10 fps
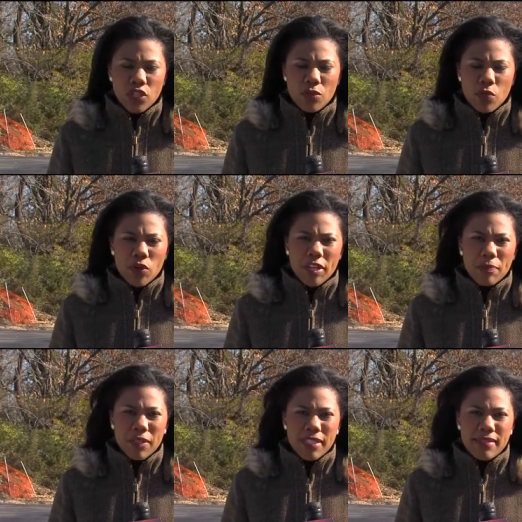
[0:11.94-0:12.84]
Good
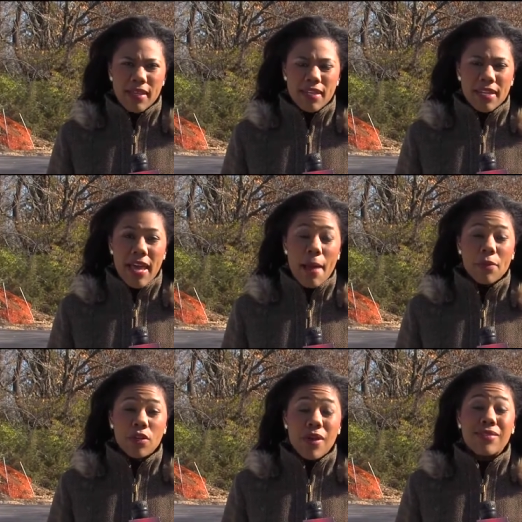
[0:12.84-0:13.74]
morning. Police say that it
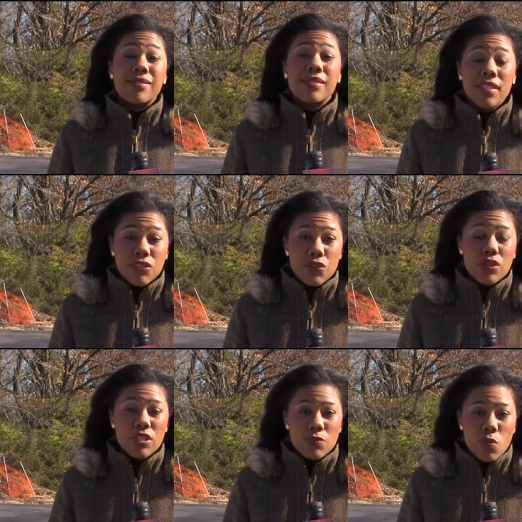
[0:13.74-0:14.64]
happened around
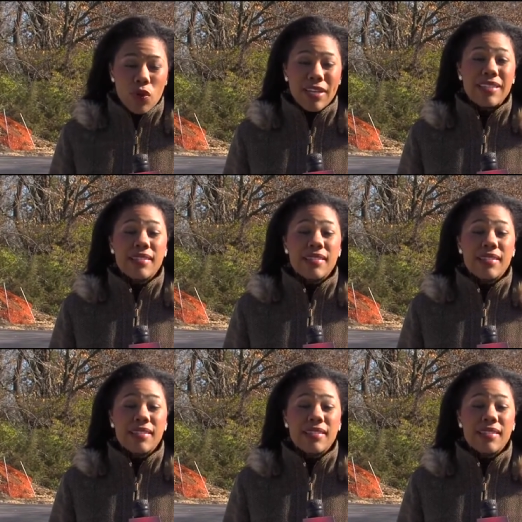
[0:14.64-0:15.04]
6.30 this morning.